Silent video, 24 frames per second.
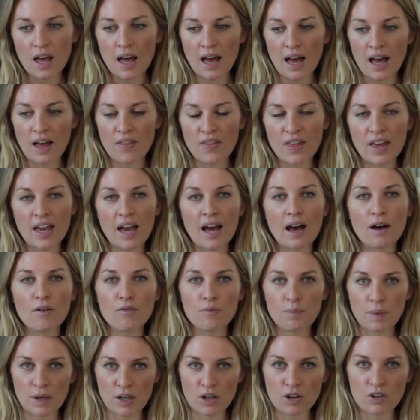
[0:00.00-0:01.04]
and they
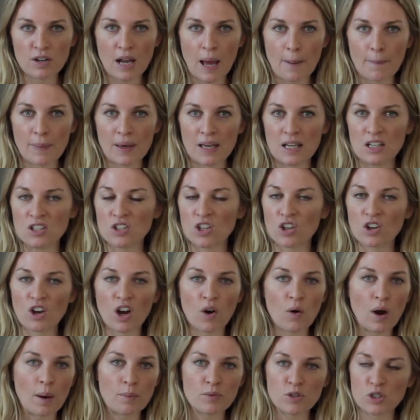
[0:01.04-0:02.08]
have bigger nappies that
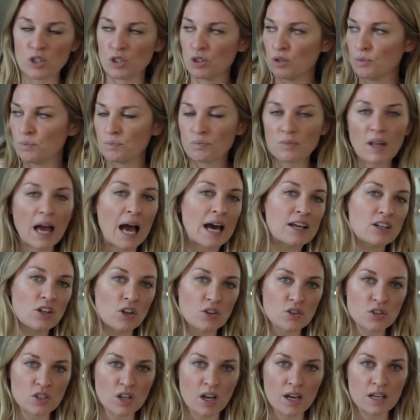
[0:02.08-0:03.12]
go up to
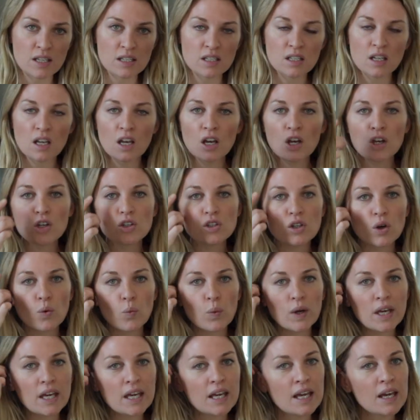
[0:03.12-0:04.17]
adult size. So
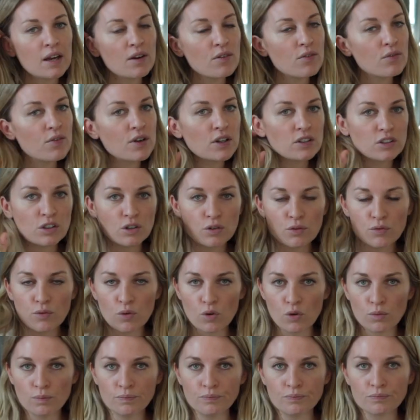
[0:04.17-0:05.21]
we filled in a
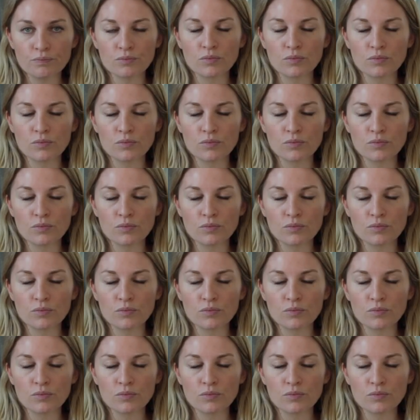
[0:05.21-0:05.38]
form